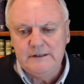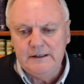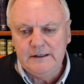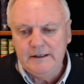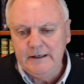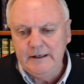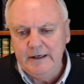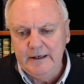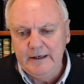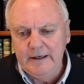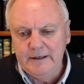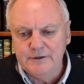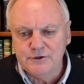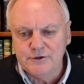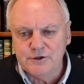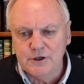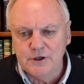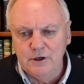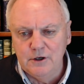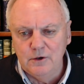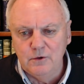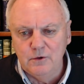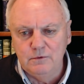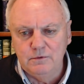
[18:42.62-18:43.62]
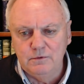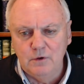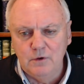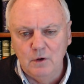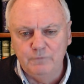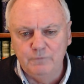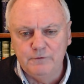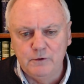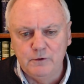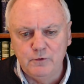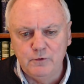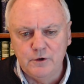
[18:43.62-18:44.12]
And so
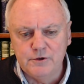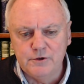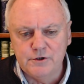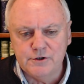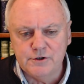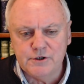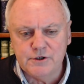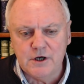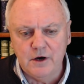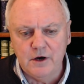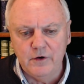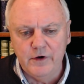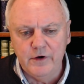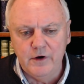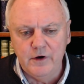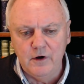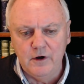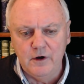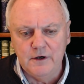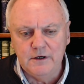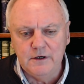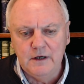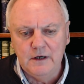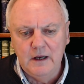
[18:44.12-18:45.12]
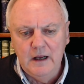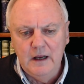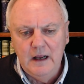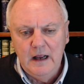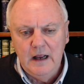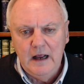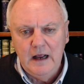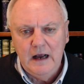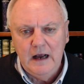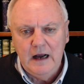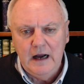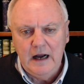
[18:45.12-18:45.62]
hopefully we'll just carry on.
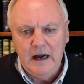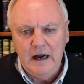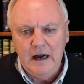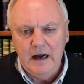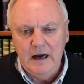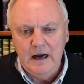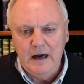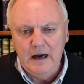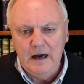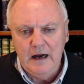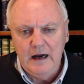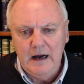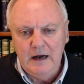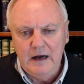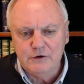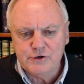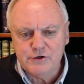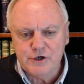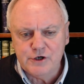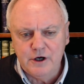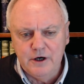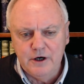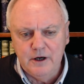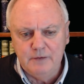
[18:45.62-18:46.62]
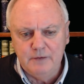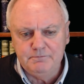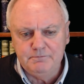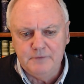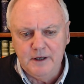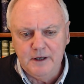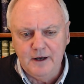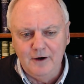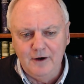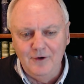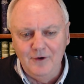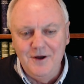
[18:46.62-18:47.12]
I'll shut up
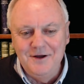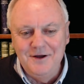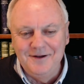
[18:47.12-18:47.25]
now.